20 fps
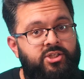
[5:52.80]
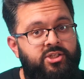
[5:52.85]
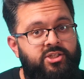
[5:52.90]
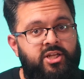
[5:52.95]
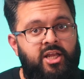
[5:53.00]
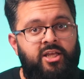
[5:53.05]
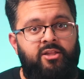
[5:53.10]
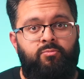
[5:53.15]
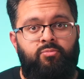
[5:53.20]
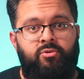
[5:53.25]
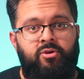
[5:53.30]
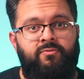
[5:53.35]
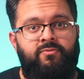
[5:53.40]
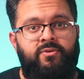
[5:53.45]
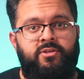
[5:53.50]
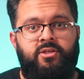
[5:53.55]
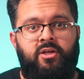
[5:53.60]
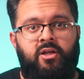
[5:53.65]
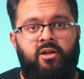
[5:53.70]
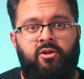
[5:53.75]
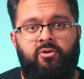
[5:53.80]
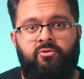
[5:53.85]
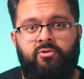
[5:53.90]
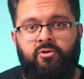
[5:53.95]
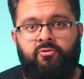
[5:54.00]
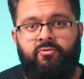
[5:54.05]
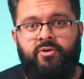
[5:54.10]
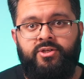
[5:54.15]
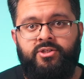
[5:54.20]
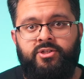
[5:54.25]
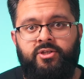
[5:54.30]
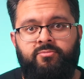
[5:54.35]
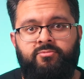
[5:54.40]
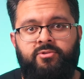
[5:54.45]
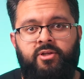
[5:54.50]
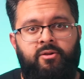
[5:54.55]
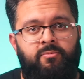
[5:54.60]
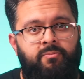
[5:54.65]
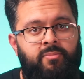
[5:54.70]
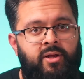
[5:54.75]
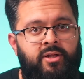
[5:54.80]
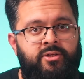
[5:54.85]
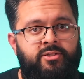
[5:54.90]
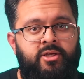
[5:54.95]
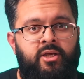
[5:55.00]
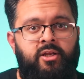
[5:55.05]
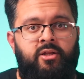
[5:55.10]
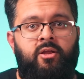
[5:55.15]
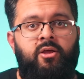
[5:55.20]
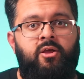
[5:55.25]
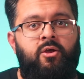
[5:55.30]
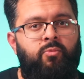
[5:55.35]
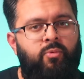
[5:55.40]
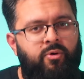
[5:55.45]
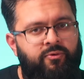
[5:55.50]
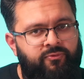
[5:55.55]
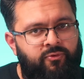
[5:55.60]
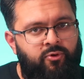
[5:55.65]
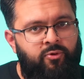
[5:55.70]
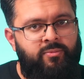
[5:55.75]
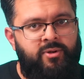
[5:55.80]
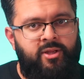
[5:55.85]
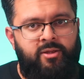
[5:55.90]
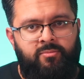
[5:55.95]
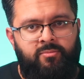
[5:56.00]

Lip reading: just like the previous colonial regimes and apartheid were formally